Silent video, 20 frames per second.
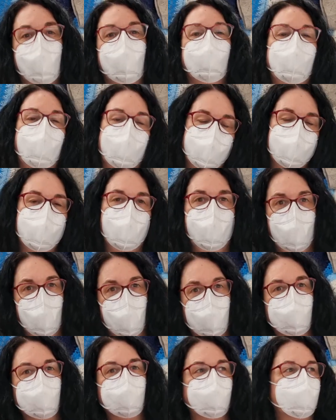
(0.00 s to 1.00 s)
Yeah, is that's that my
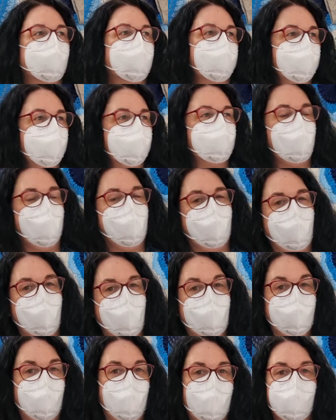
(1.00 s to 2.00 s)
correct? Old sort of exciting
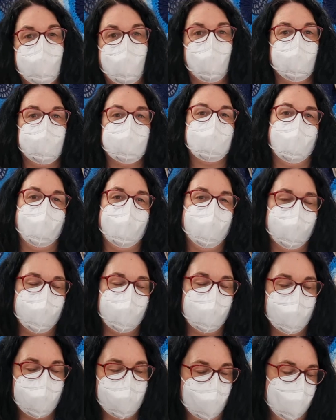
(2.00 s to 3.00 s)
name. Now I'm known as Shelley
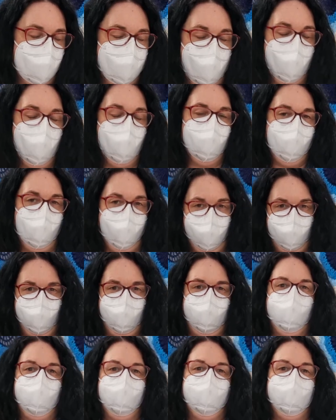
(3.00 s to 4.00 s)
Husband Crochet. Yes.
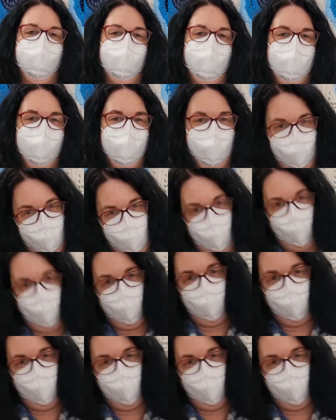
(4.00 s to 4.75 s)
Ah, okay, Shelley.